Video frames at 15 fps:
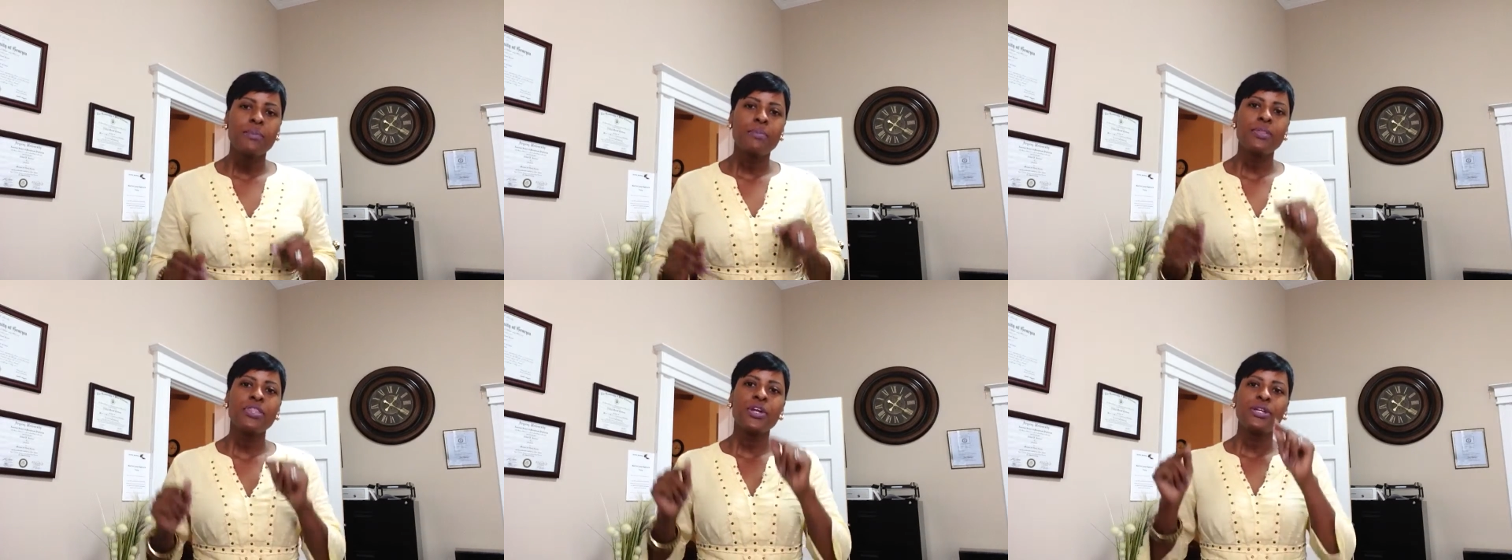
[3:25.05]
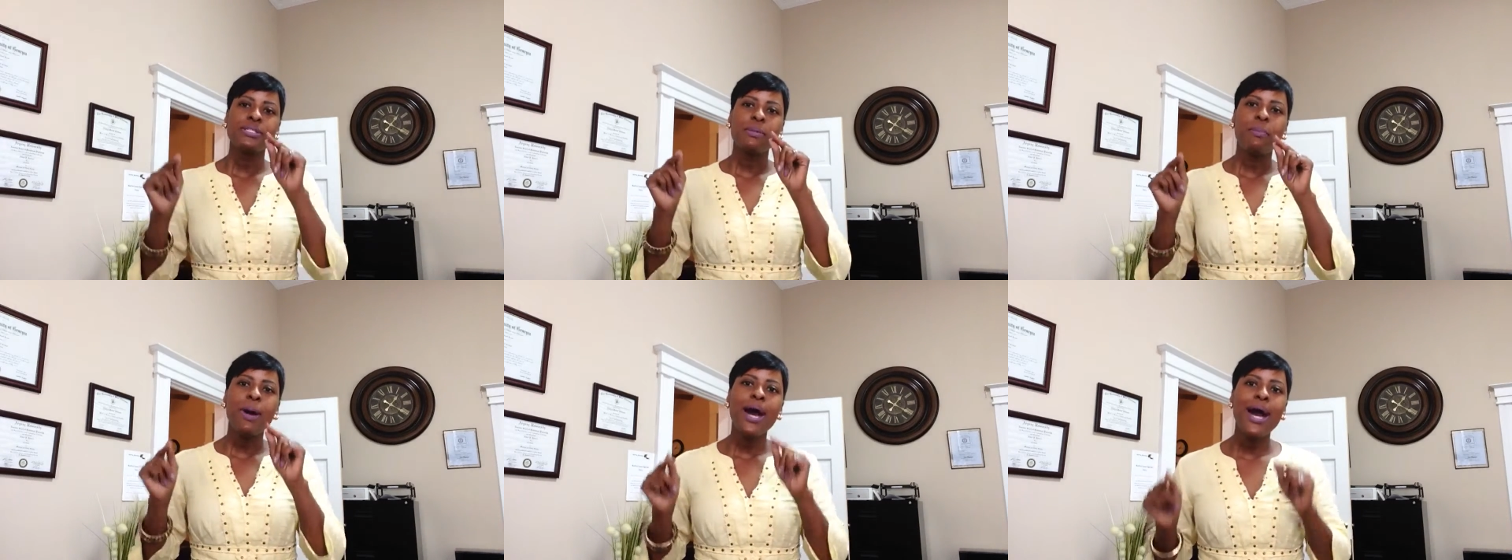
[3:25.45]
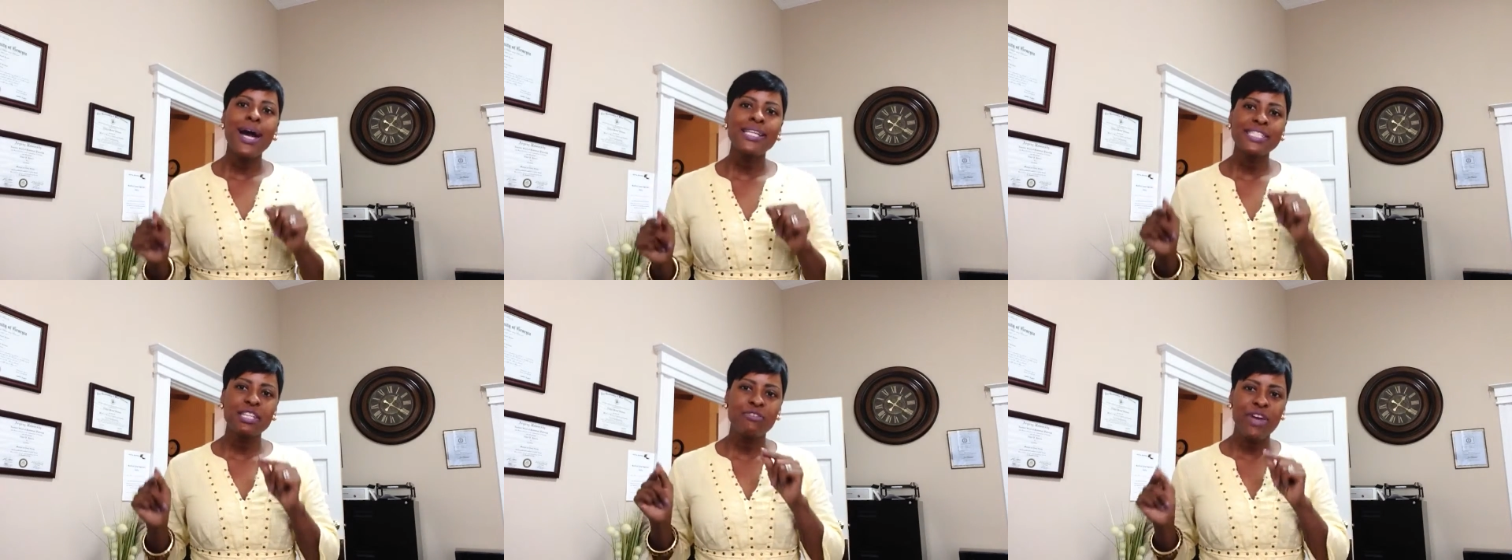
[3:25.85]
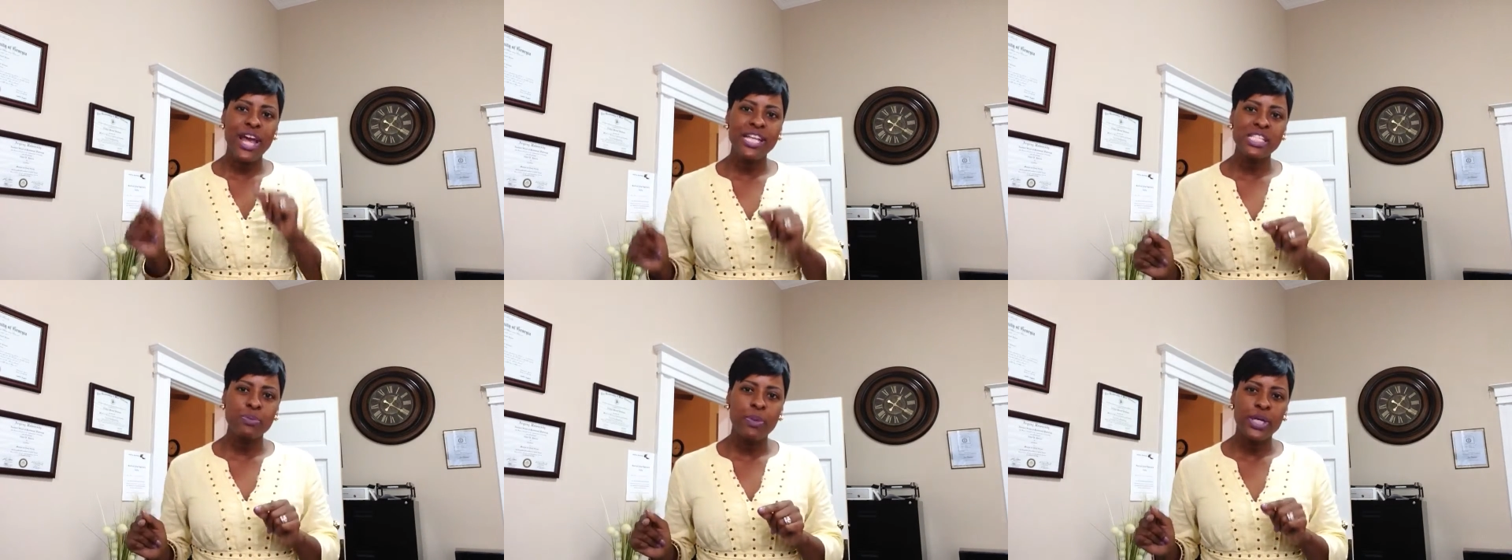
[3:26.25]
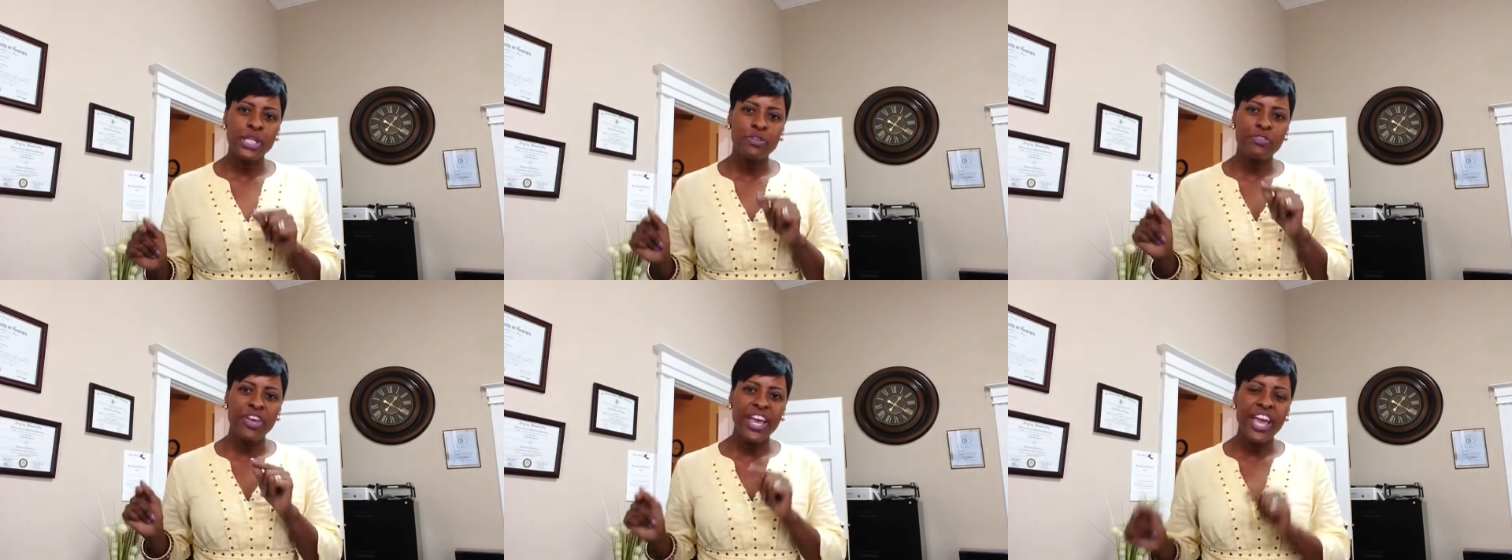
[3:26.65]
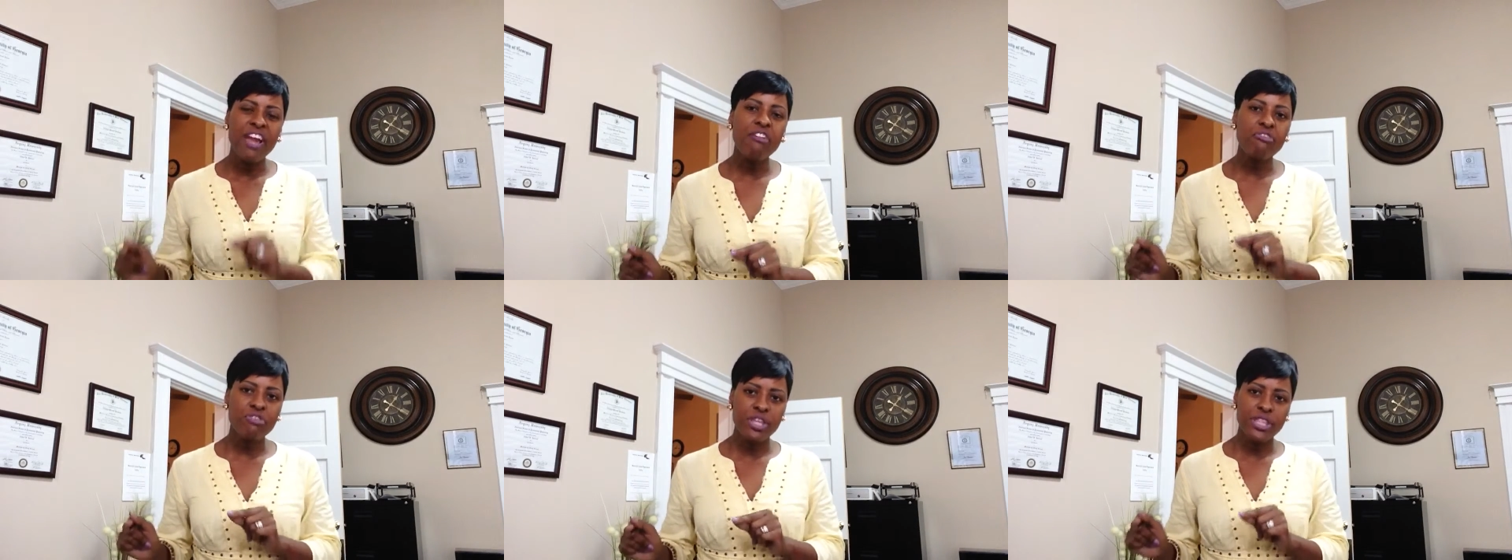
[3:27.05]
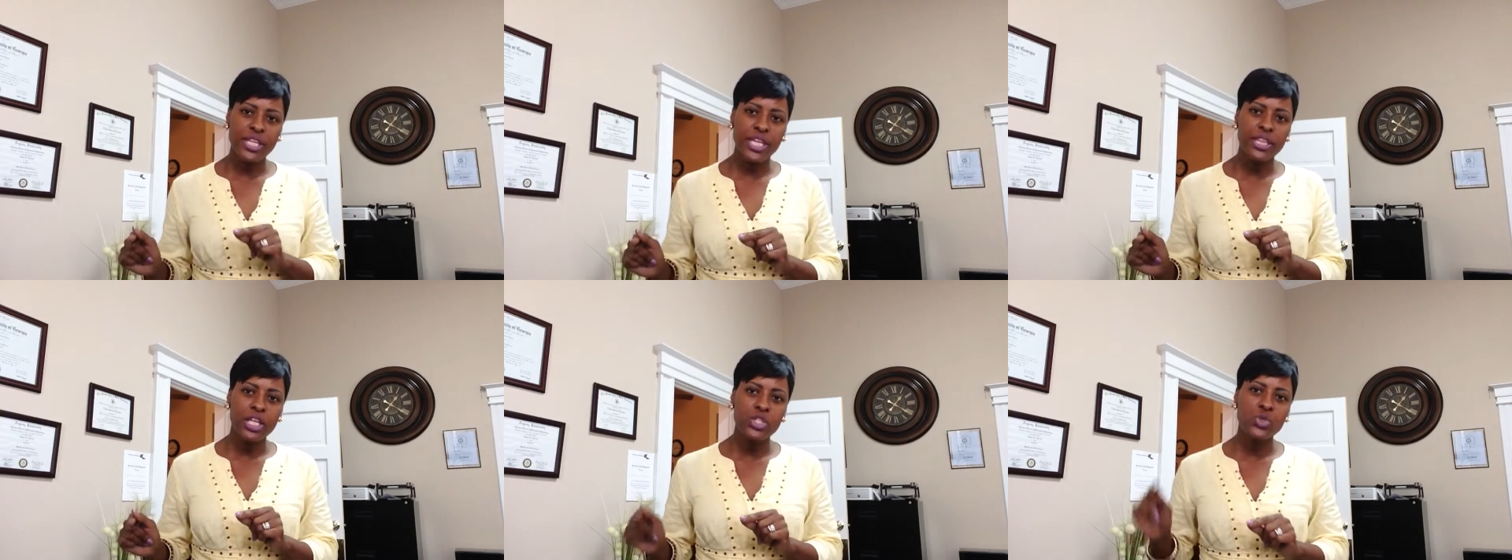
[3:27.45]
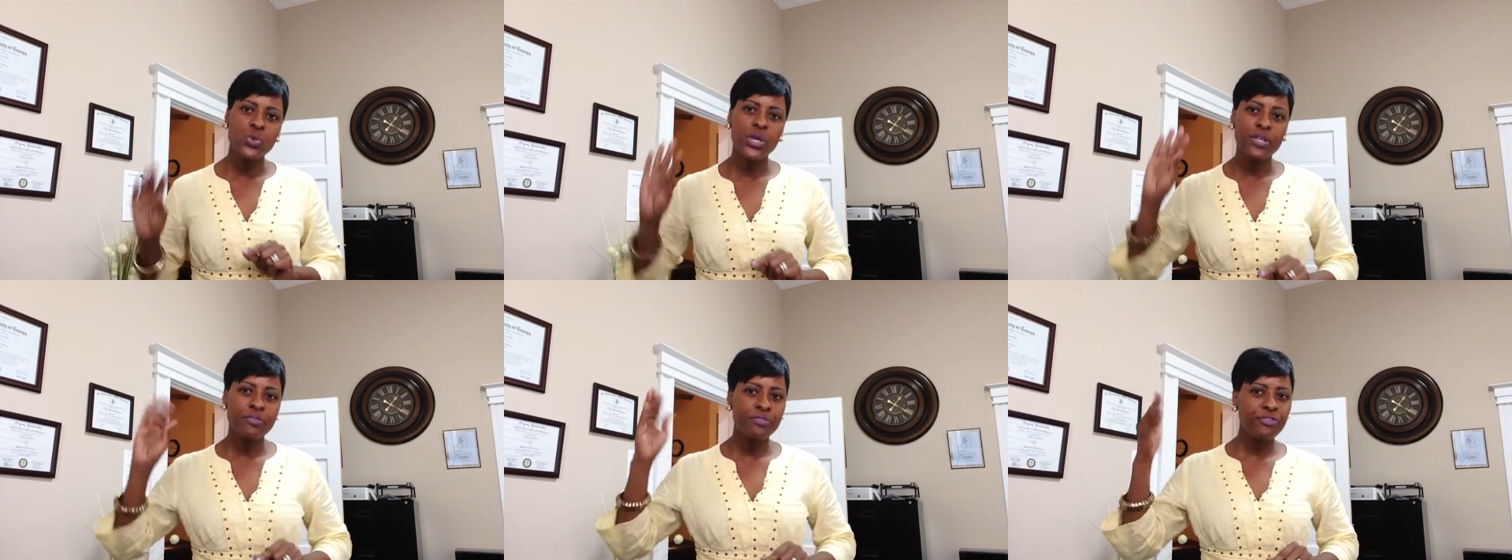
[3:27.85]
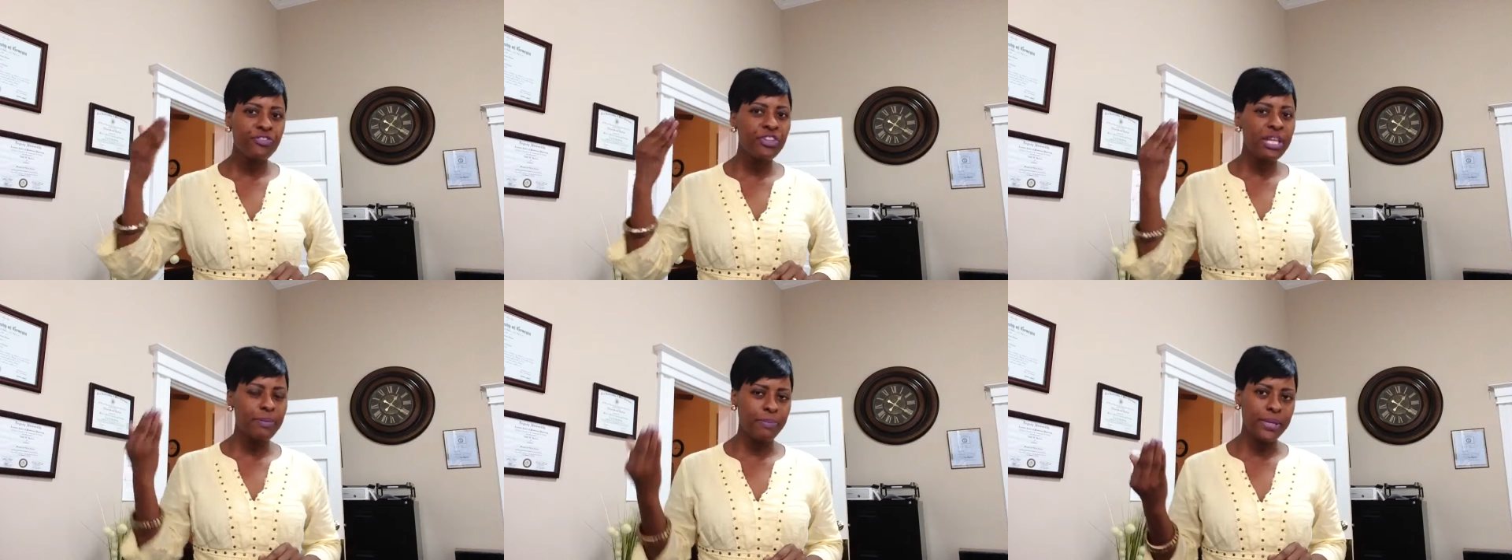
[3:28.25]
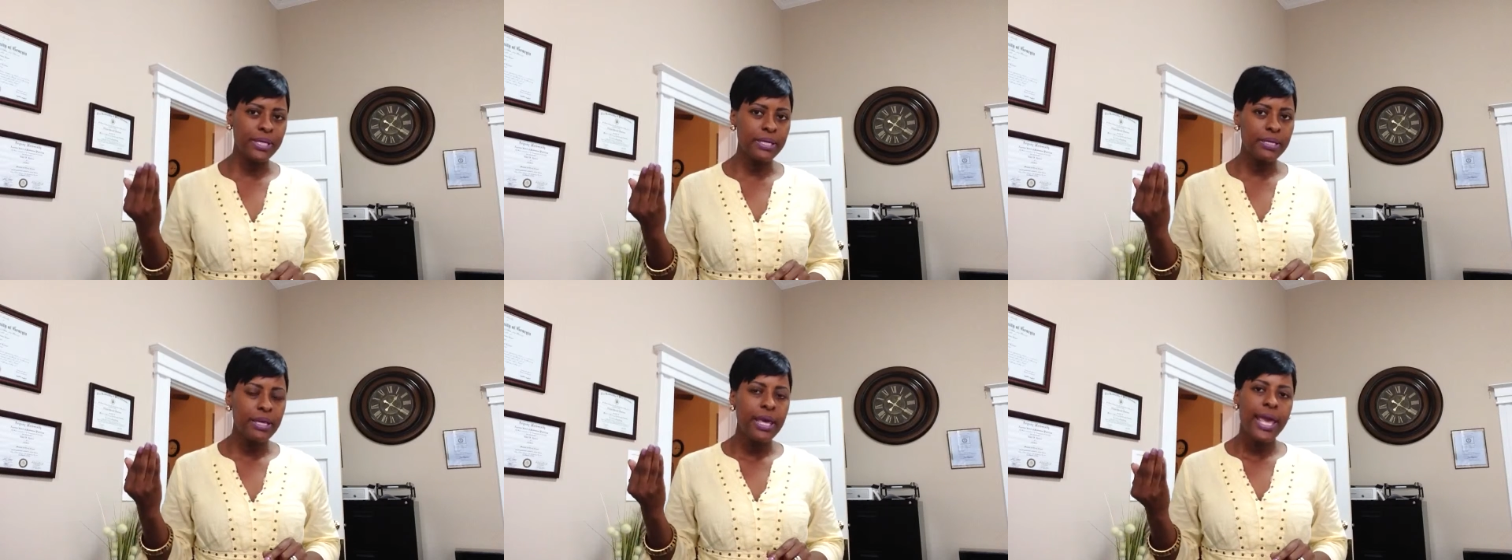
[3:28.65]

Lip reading: but there's a positive aspect of everything that you can flip it.